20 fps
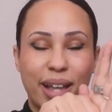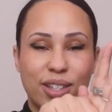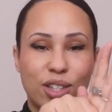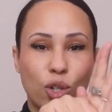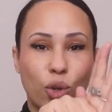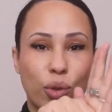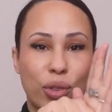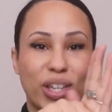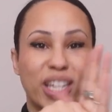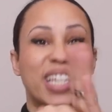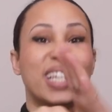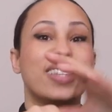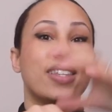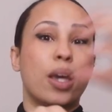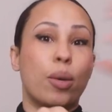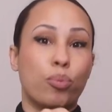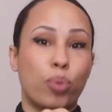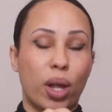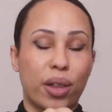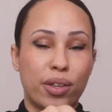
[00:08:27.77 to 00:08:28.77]
and still thinking the
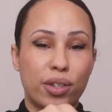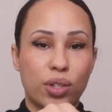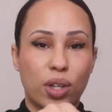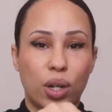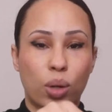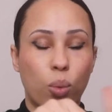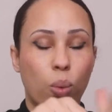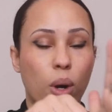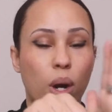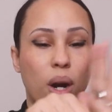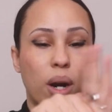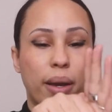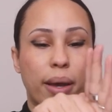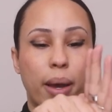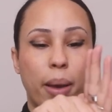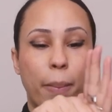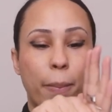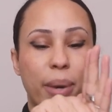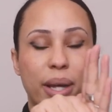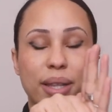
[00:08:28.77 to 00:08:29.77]
umbrella is gonna work.
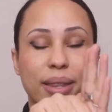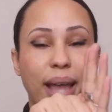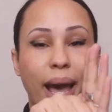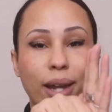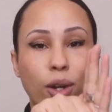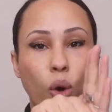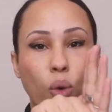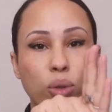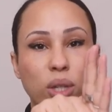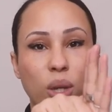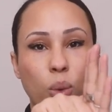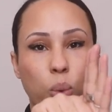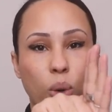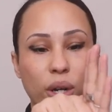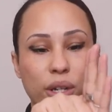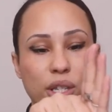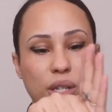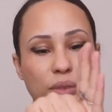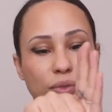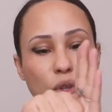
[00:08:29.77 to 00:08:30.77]
But that only
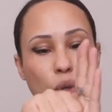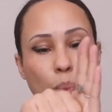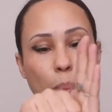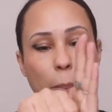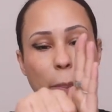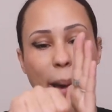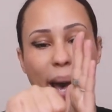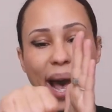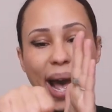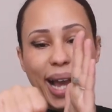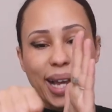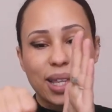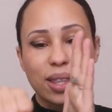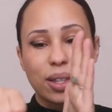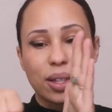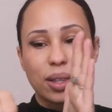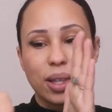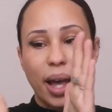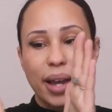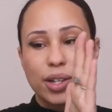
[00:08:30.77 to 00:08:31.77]
works if you back
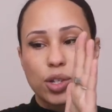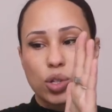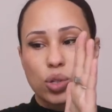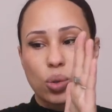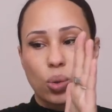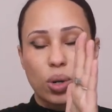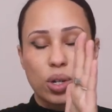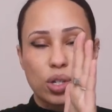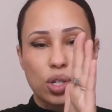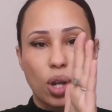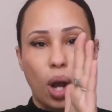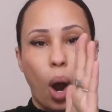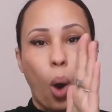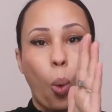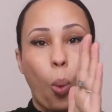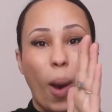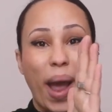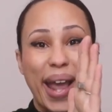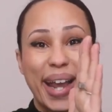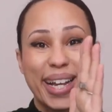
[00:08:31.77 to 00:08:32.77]
the light source
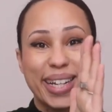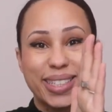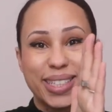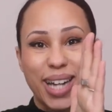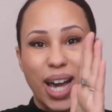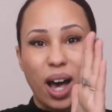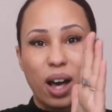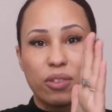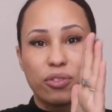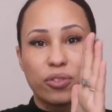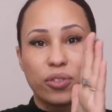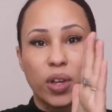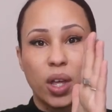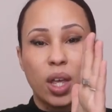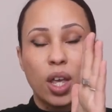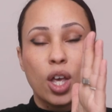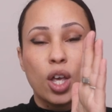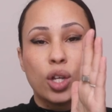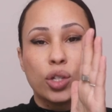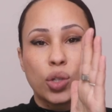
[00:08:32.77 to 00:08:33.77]
away enough
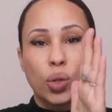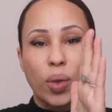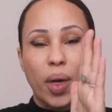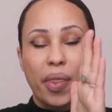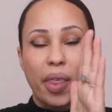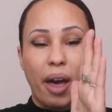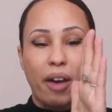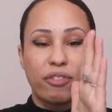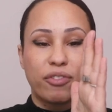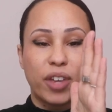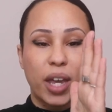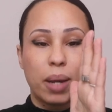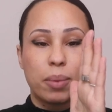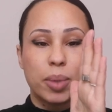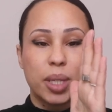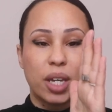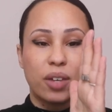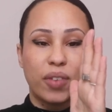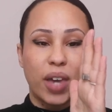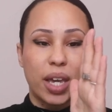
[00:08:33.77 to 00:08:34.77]
so that that
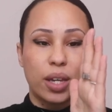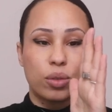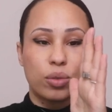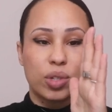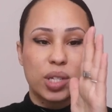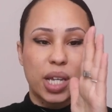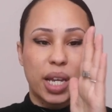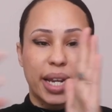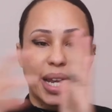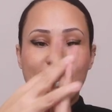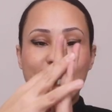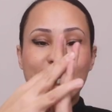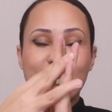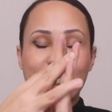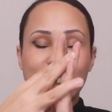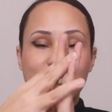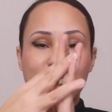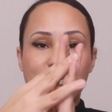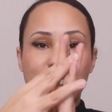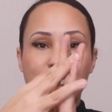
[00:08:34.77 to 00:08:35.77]
family of angles can hit
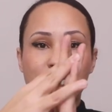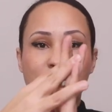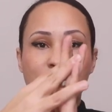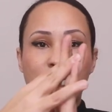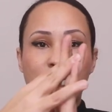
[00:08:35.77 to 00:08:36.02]
it